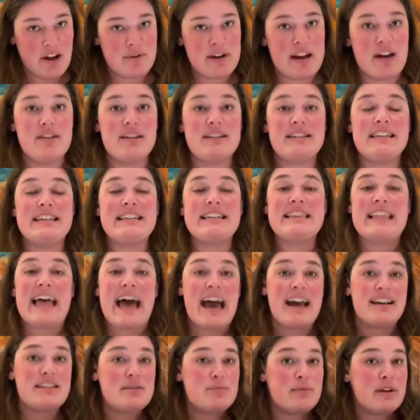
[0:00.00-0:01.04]
Now, this is
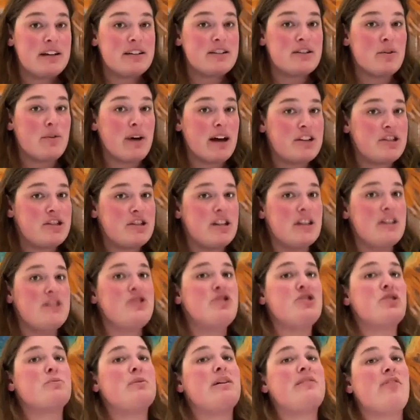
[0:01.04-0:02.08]
last week's question,
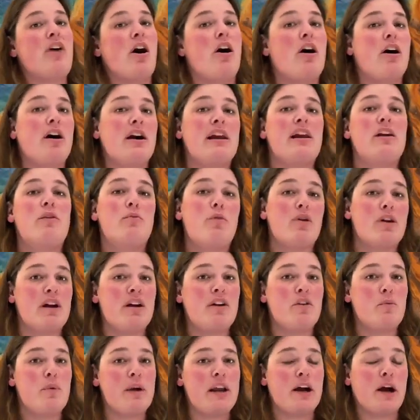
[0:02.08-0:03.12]
so we've already awarded
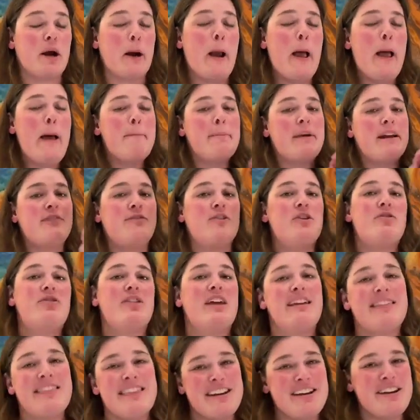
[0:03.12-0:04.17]
a winner. But if you
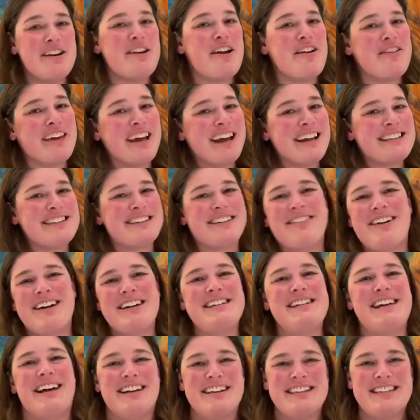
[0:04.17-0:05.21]
think that you know the answer, go ahead
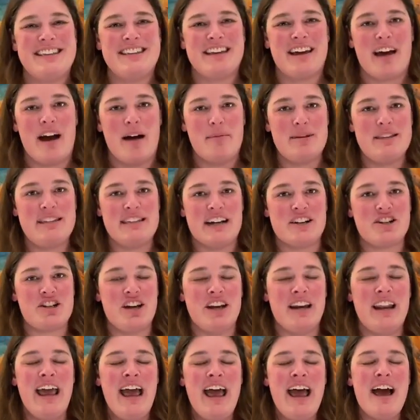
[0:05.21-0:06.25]
and tell us in the comments section.
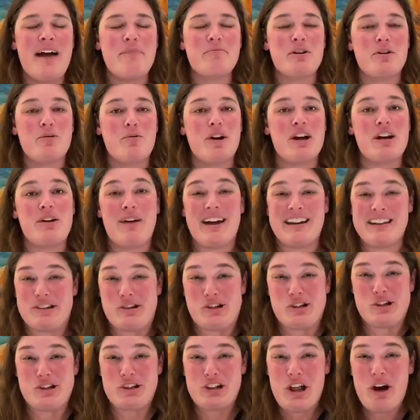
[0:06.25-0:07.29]
I'm going to warn you, I had to
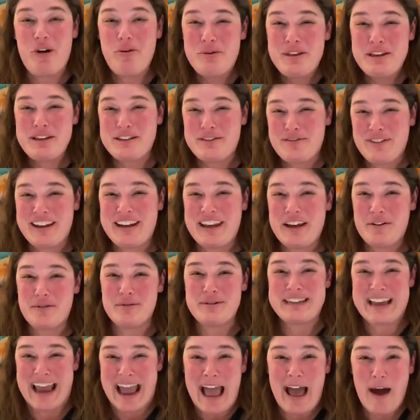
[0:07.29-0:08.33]
slow this video
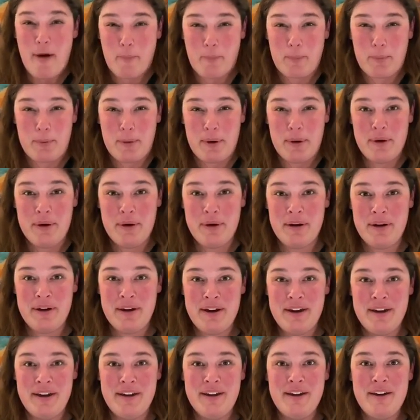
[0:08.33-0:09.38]
down
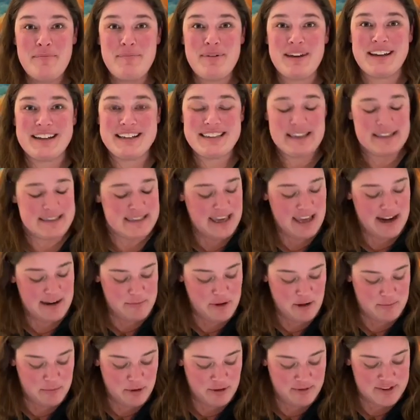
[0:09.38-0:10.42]
because this
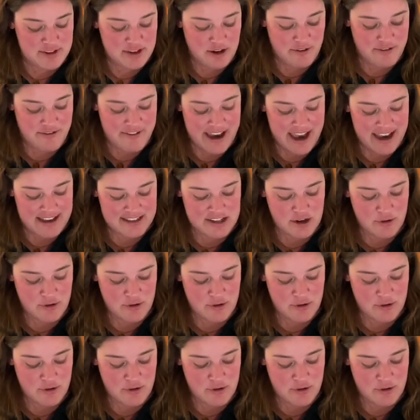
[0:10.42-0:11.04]
animal moves so fast.